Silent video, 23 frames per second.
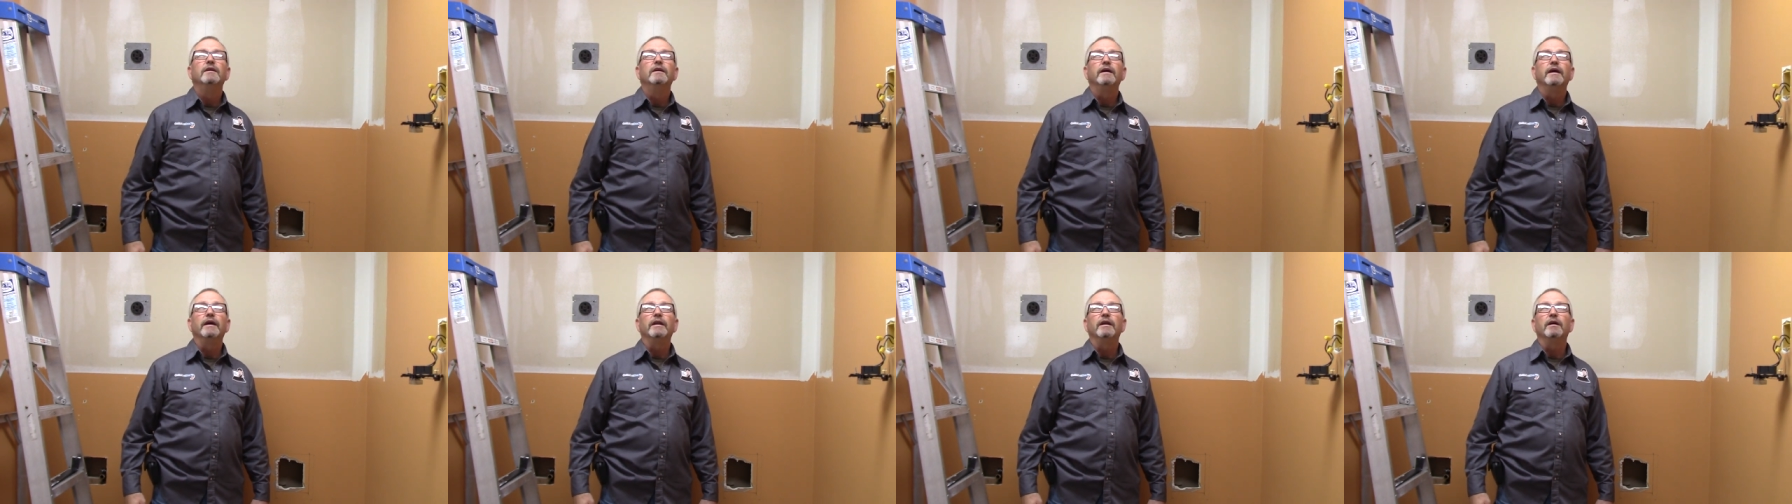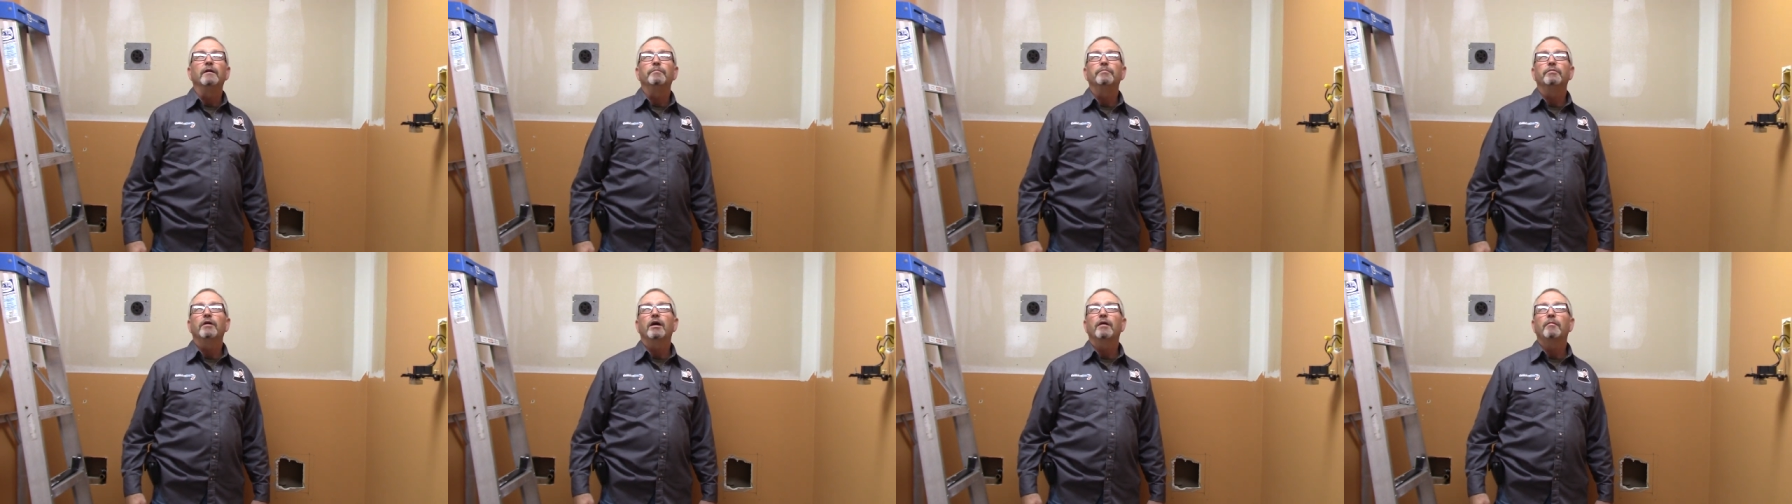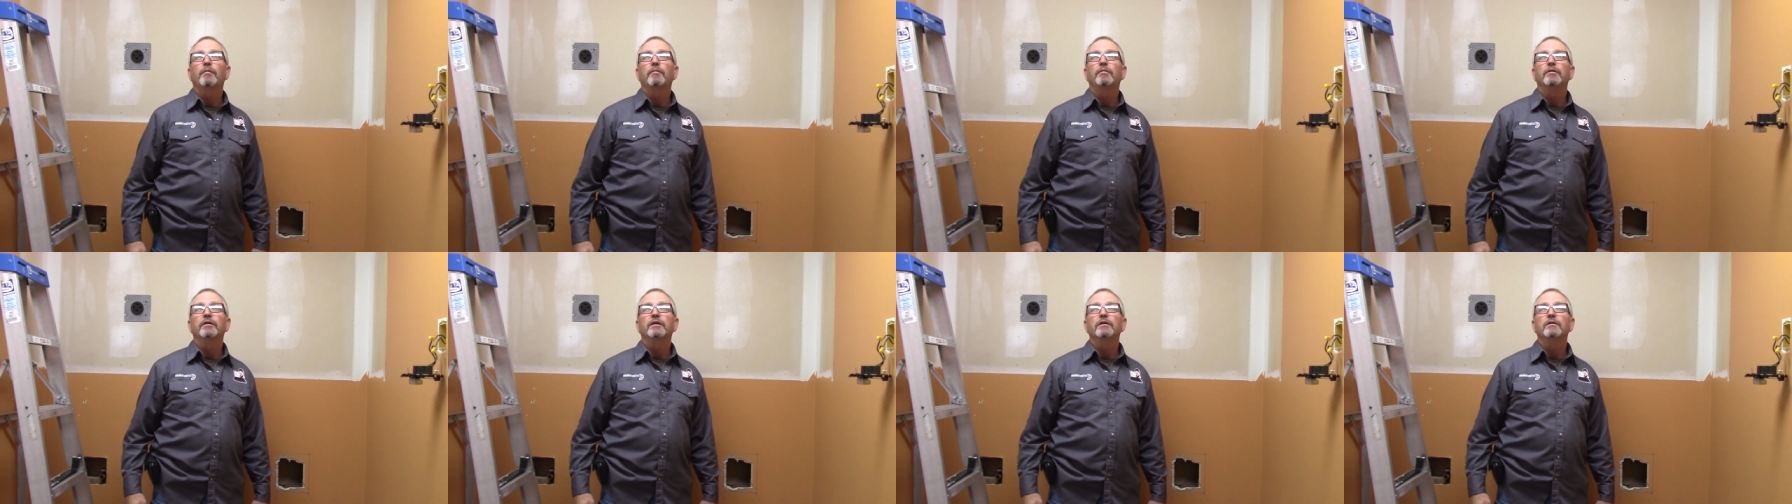And I'll
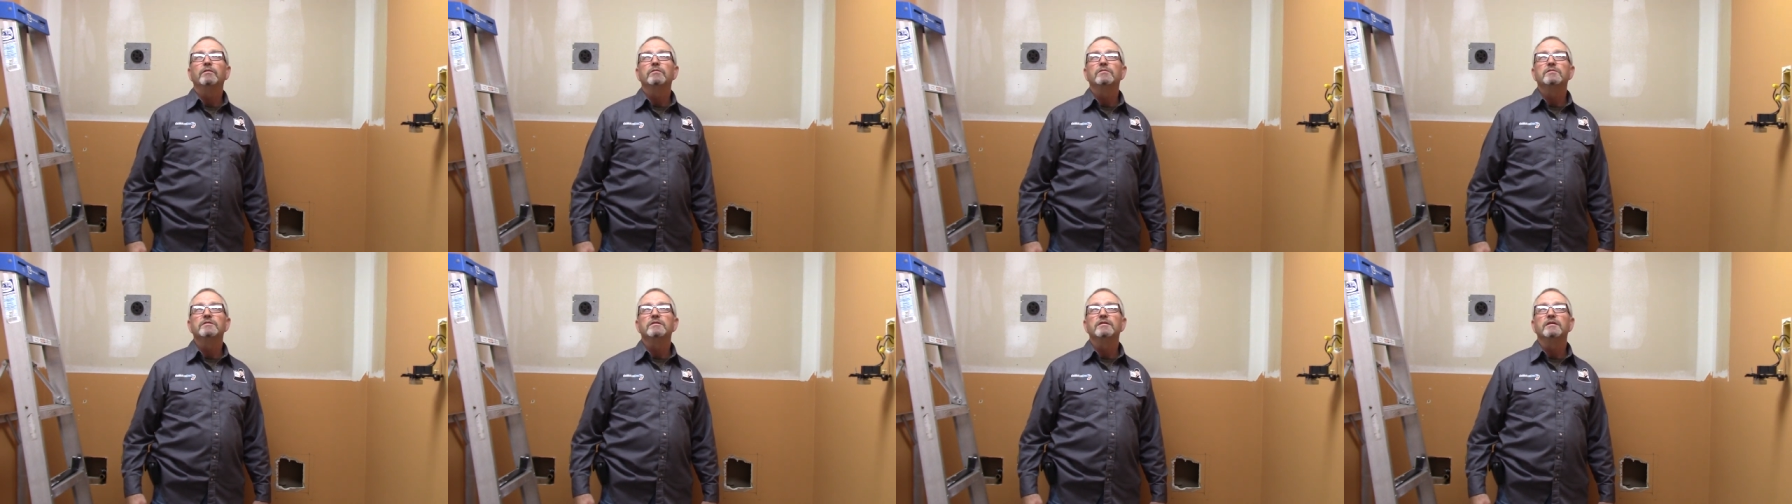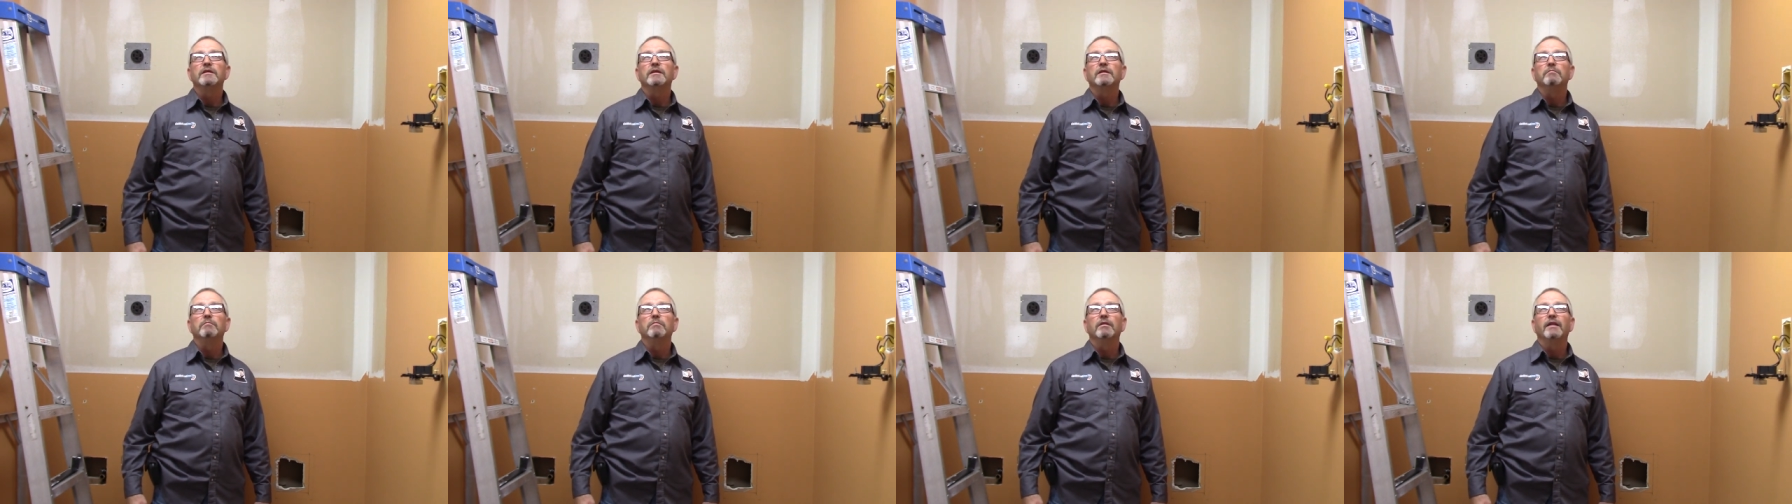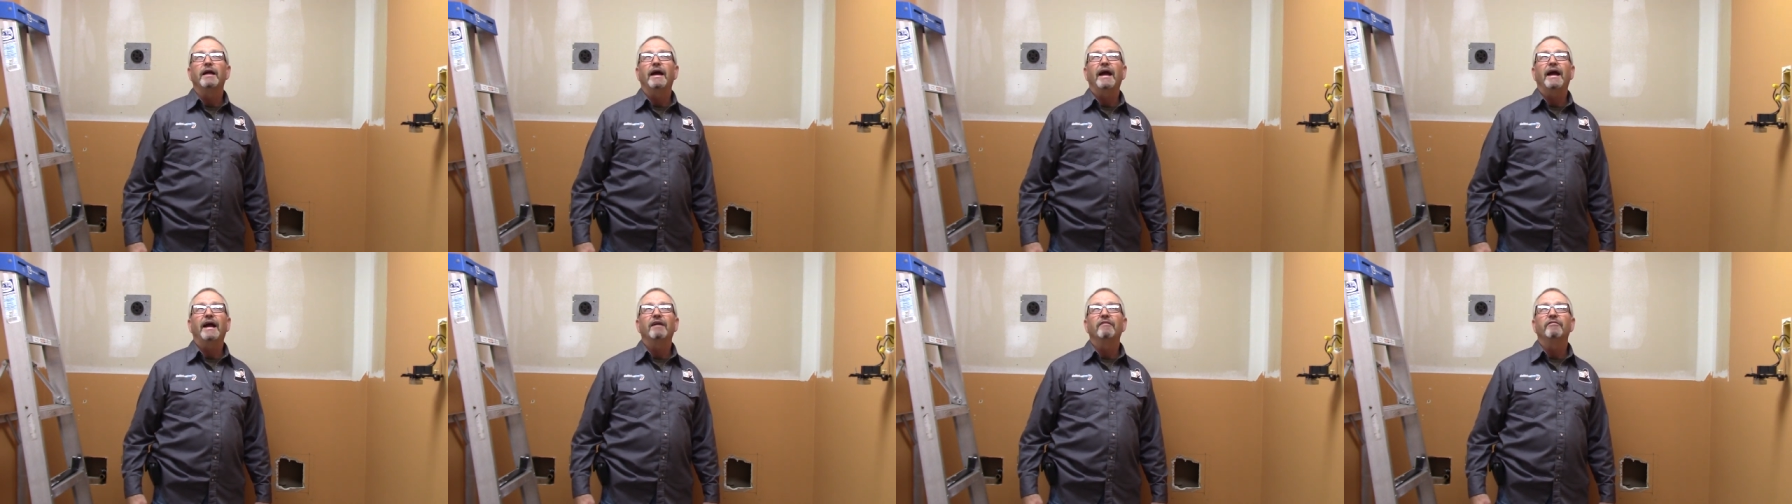probably use the
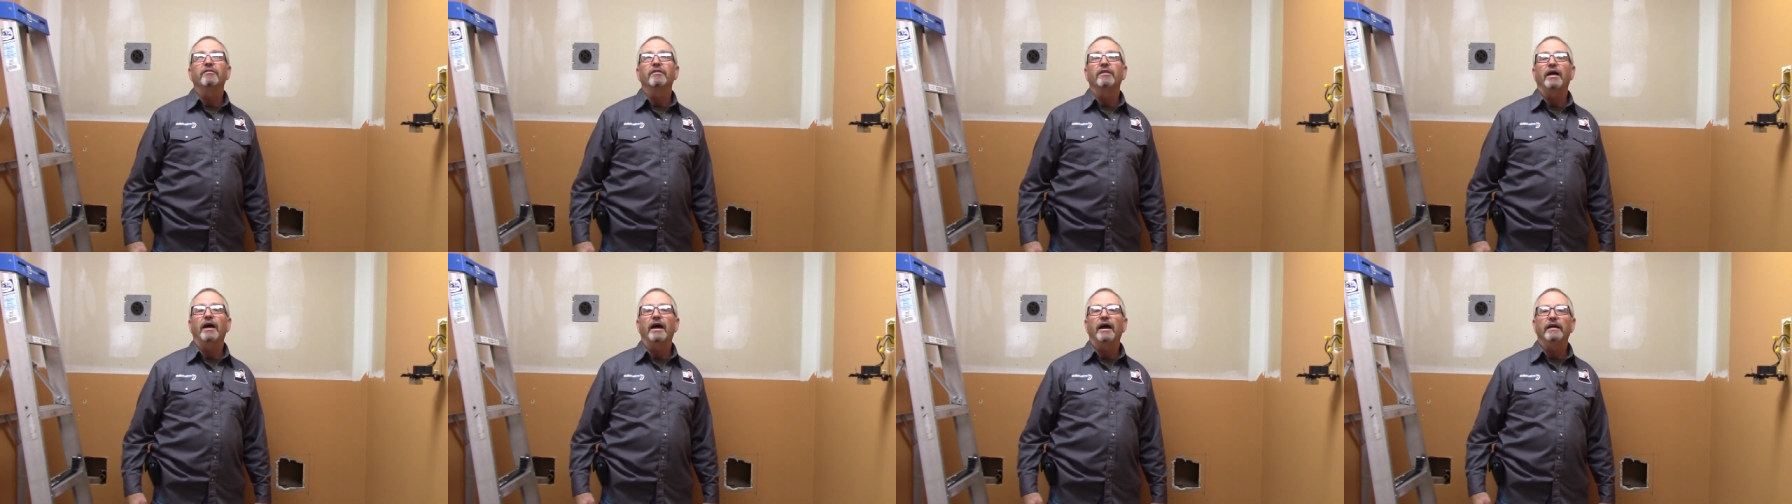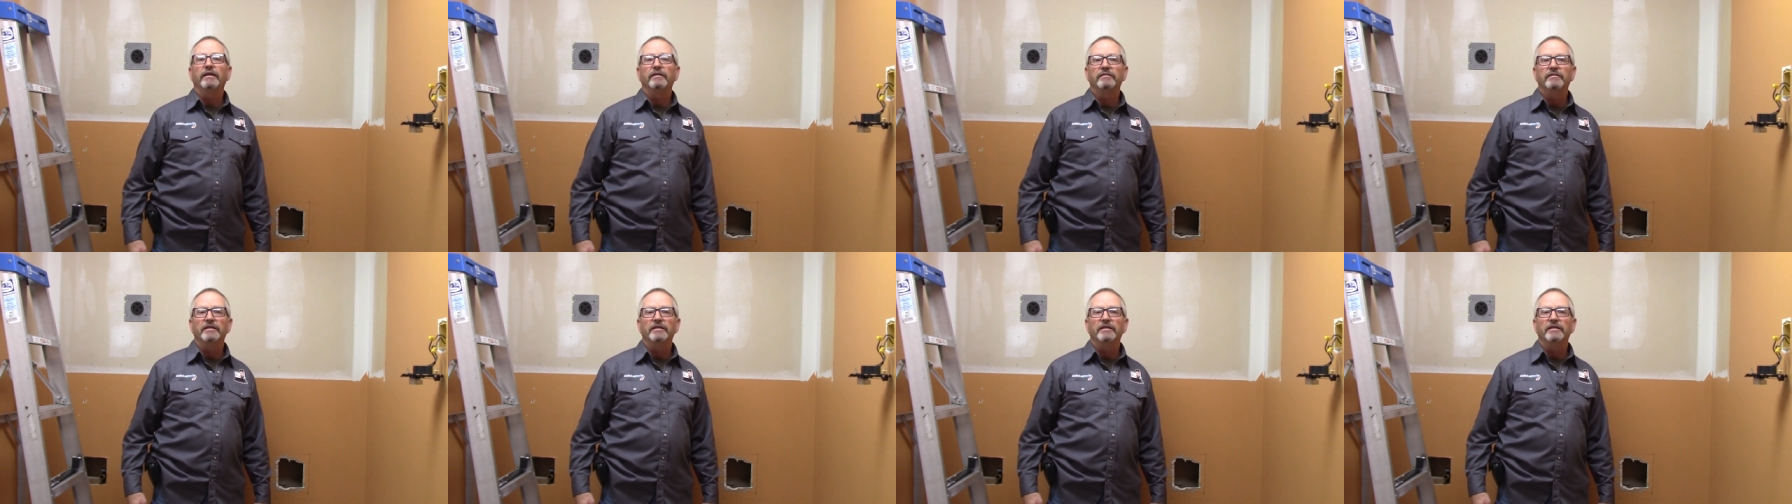black for that,